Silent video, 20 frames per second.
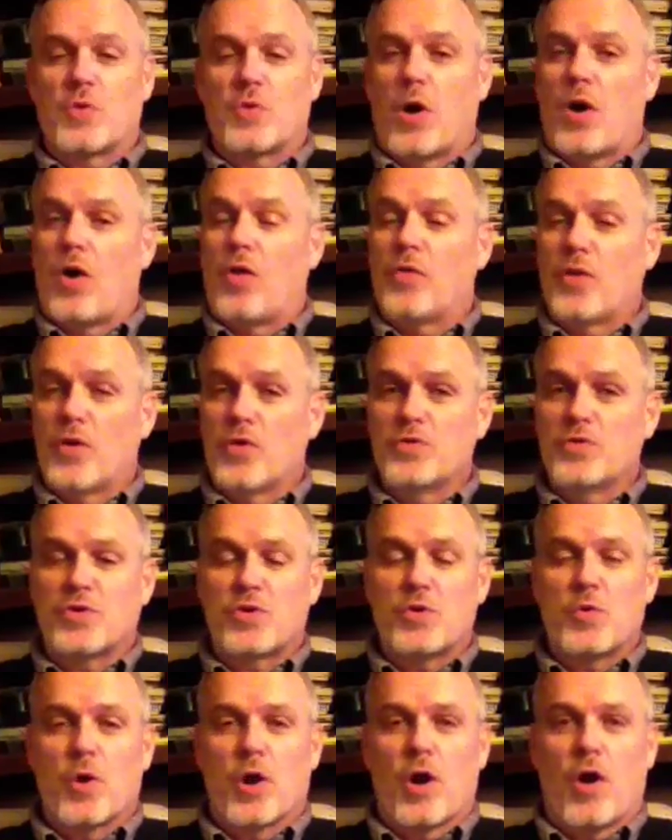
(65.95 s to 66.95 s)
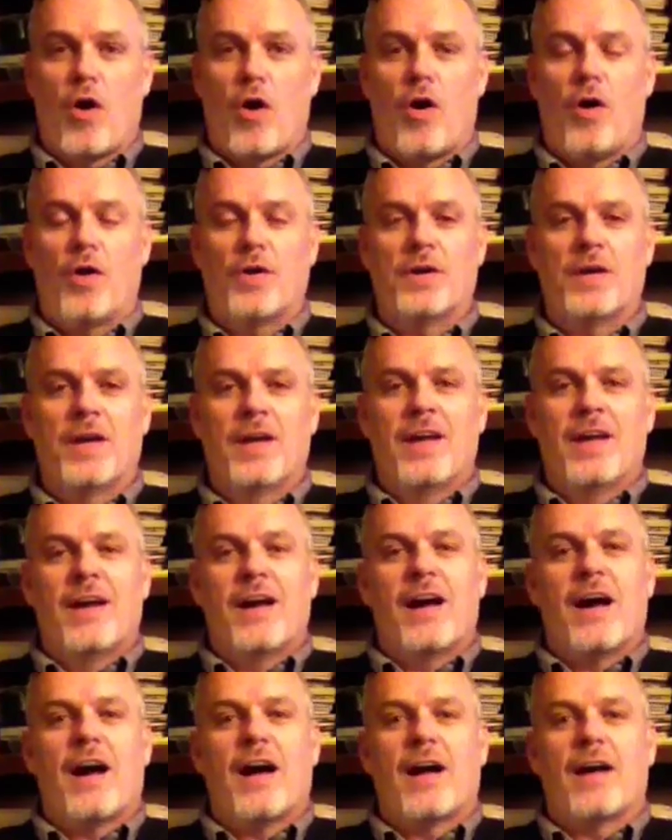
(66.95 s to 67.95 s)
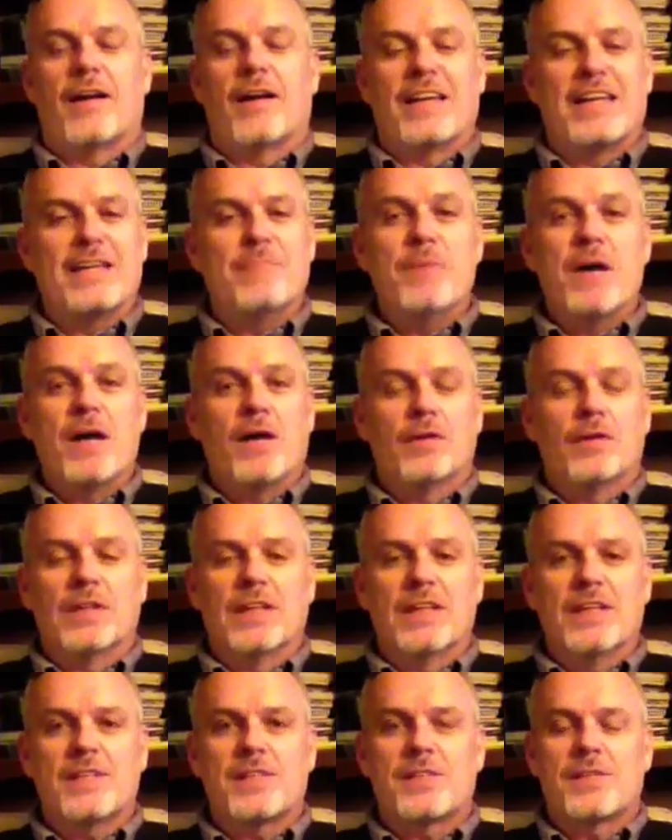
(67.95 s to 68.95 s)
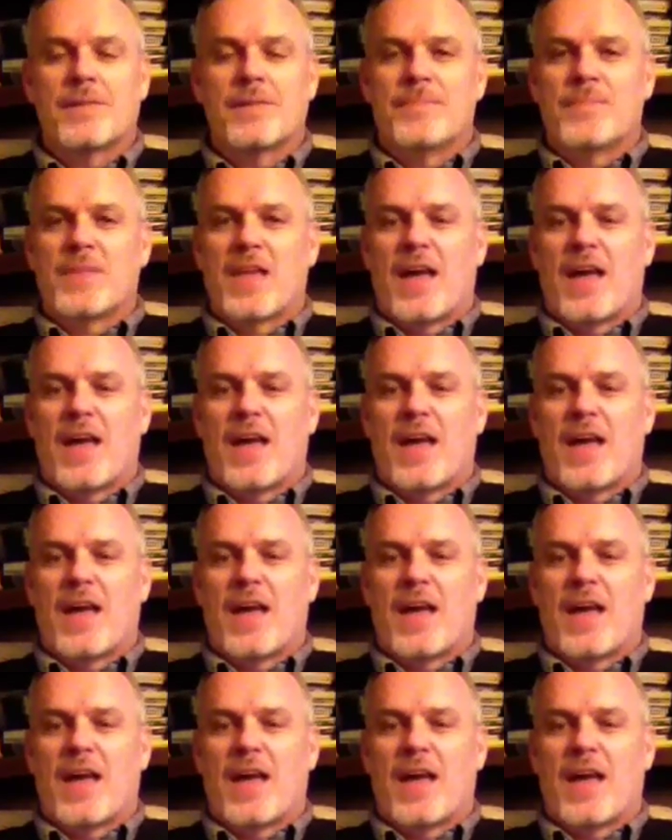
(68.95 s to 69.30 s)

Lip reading: to all those who are on our email list,